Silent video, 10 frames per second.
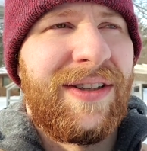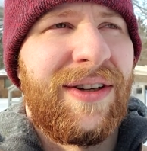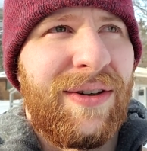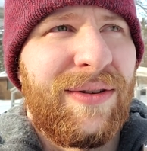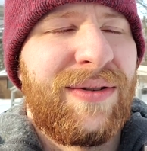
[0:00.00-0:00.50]

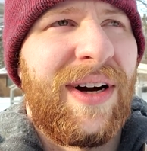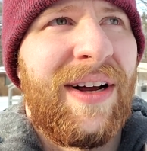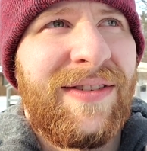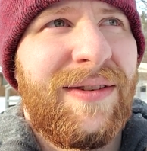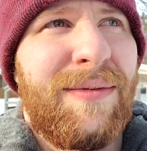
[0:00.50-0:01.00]
no,
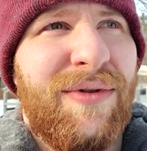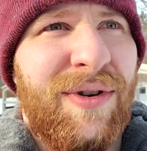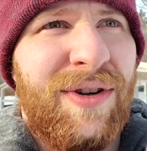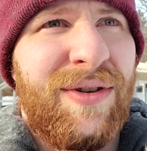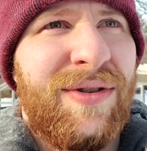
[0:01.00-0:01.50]
I'll see before
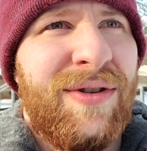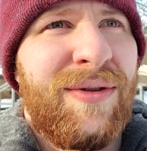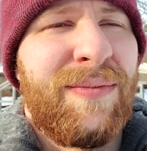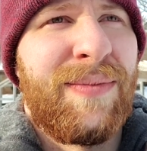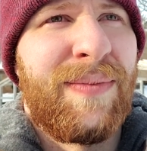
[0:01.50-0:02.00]
you
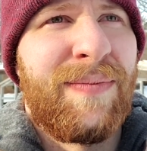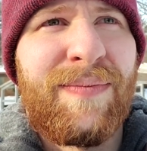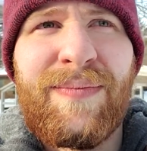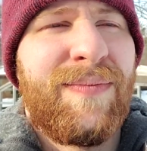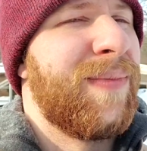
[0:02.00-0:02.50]
do,
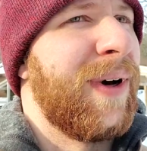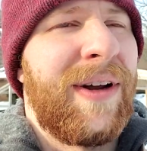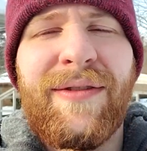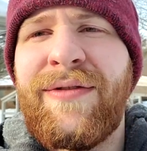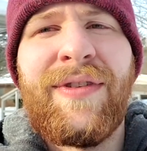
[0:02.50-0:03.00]
but
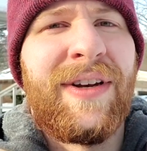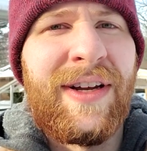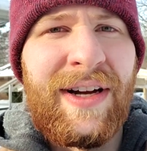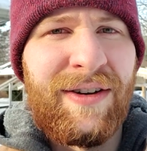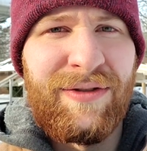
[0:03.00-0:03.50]

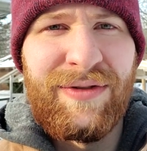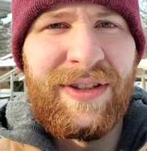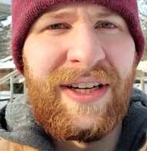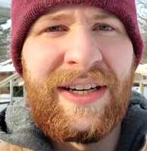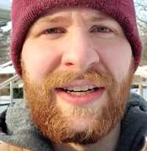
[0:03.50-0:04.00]

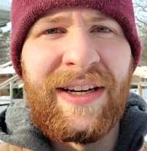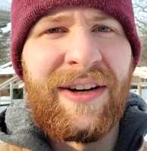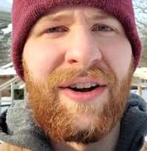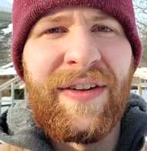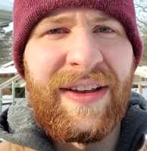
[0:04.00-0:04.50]
videography, editing, and
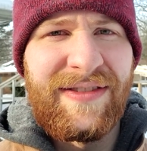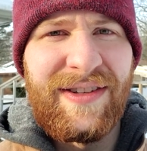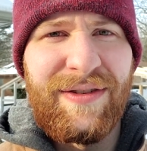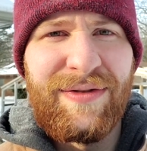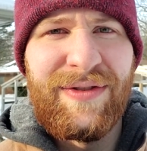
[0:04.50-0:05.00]
all that
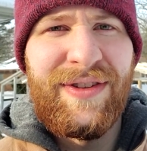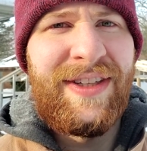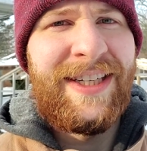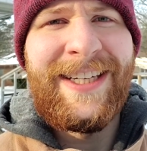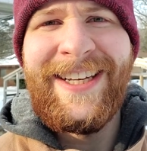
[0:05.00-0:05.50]
stuff,
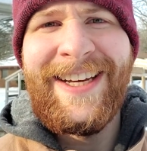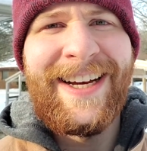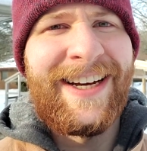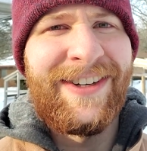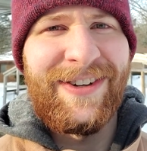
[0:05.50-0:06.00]
you
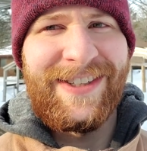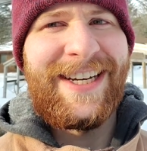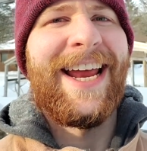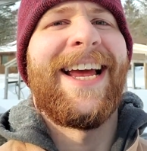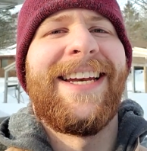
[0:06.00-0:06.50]

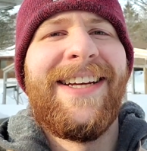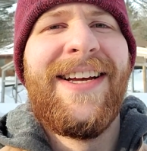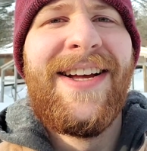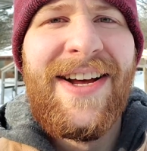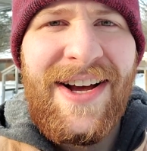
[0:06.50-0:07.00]
understand.
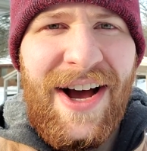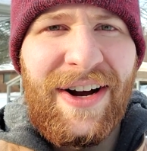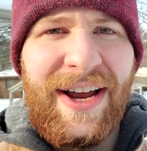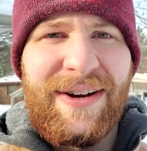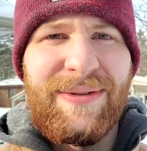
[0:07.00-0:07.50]

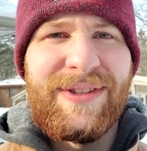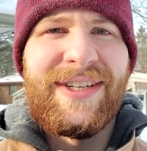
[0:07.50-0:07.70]
Okay, we'll see